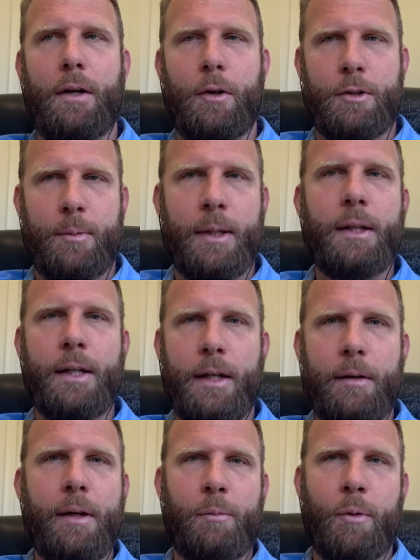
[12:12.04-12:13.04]

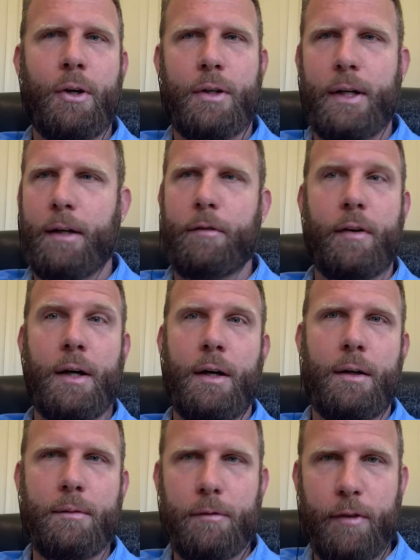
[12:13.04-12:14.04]
ultimately it worked out
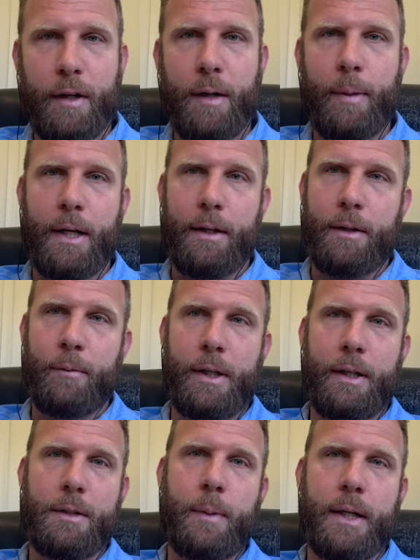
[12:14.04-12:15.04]
far better than
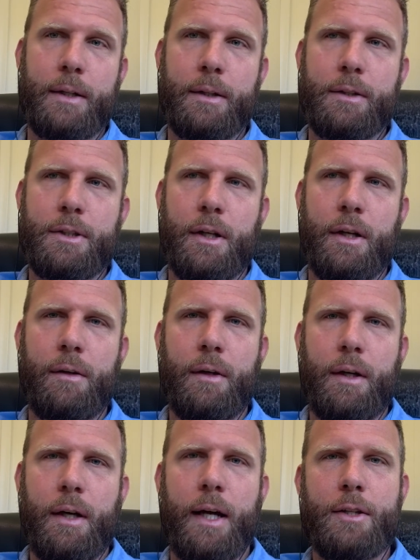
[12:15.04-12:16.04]
we expected. So
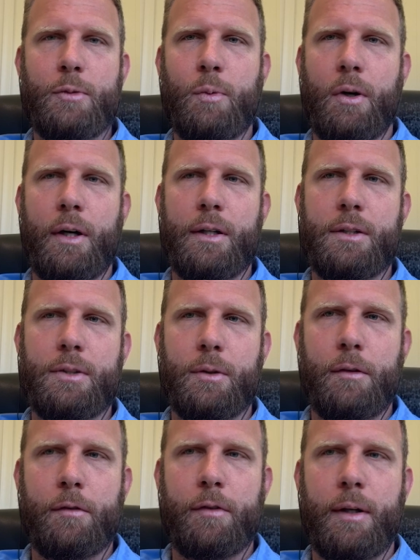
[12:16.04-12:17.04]
hence why it
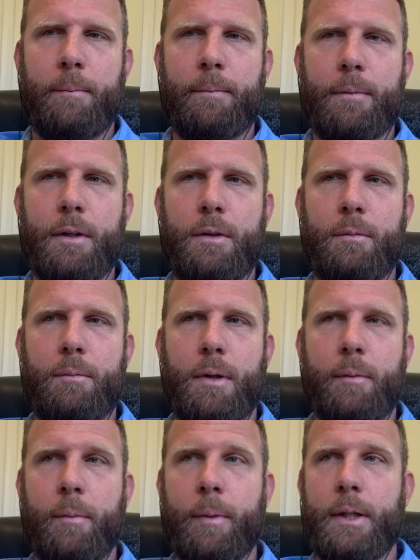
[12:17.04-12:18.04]
sort of
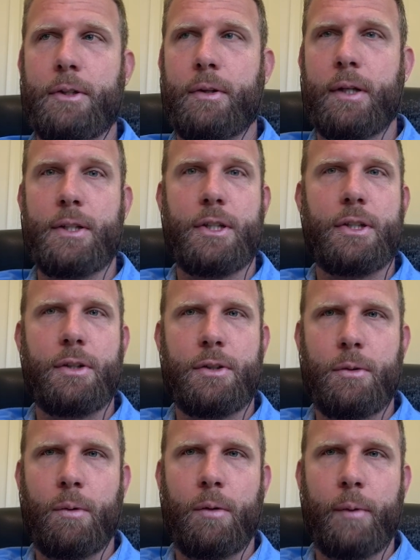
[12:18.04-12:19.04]
probably
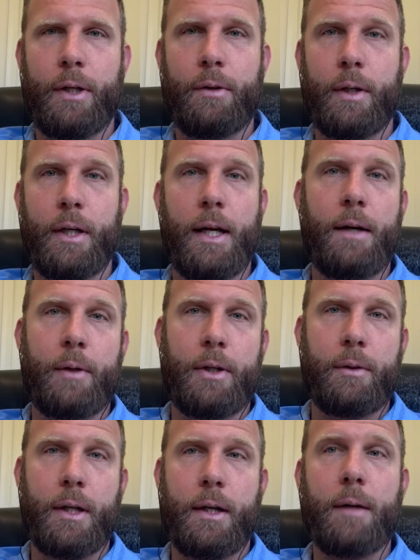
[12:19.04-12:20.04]
transitioned to what we're doing now. We're
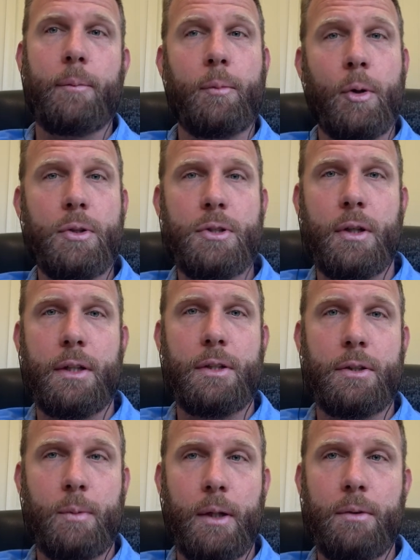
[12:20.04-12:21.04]
doing a couple more
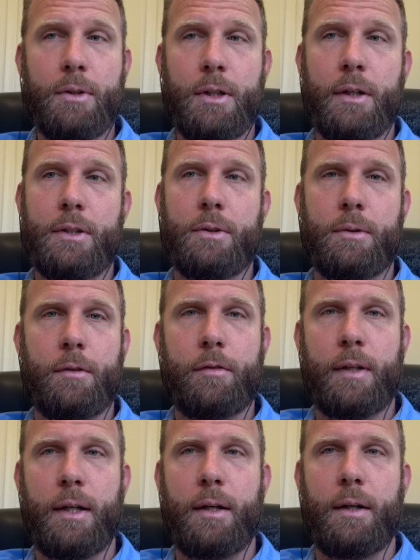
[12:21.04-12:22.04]
sites as well. So it's sort of,